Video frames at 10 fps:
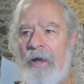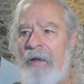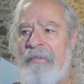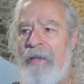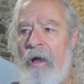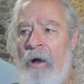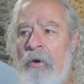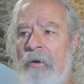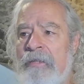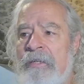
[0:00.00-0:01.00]
and the
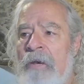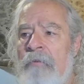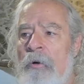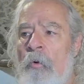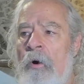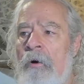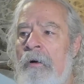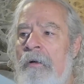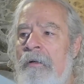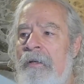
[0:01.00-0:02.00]
only
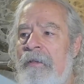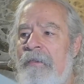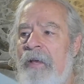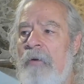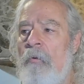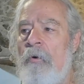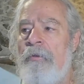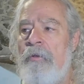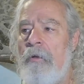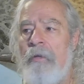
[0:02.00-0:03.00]
silverware
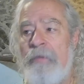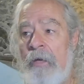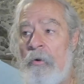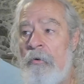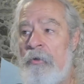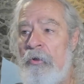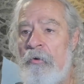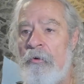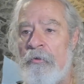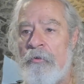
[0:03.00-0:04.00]
they could
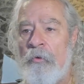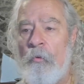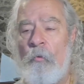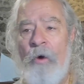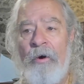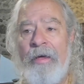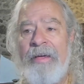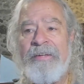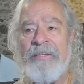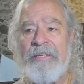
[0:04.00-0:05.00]
use were
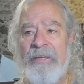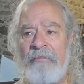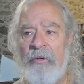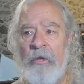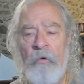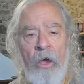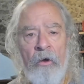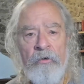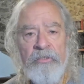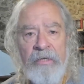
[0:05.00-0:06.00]
excessively
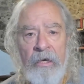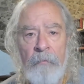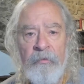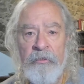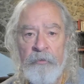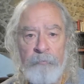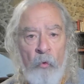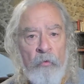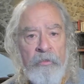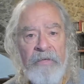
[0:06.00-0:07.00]
long silver
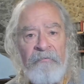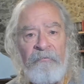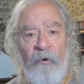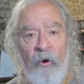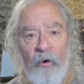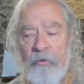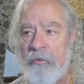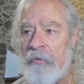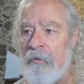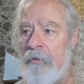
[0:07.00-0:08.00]
spoons and
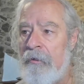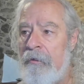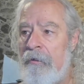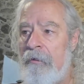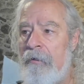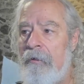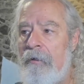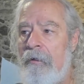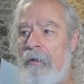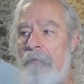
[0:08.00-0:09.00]
forks.
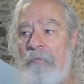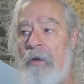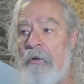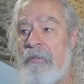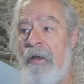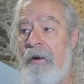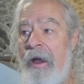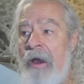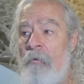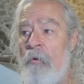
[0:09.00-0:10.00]
Because their
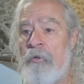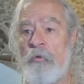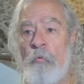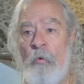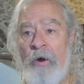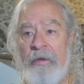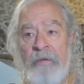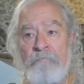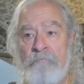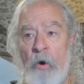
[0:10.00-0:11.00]
elbows were
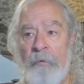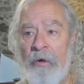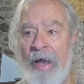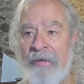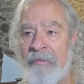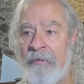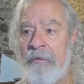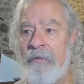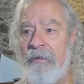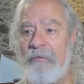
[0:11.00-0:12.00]
immobilized,
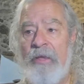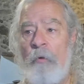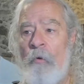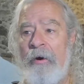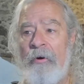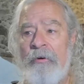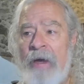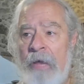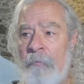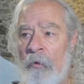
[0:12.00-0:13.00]
they were
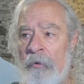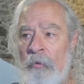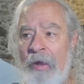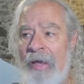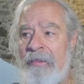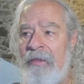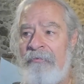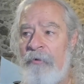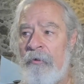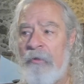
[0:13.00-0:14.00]
unable to get the
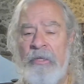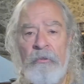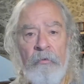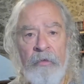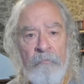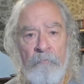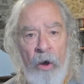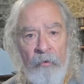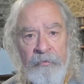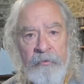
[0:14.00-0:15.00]
food into their
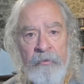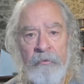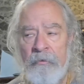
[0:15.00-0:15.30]
mouths.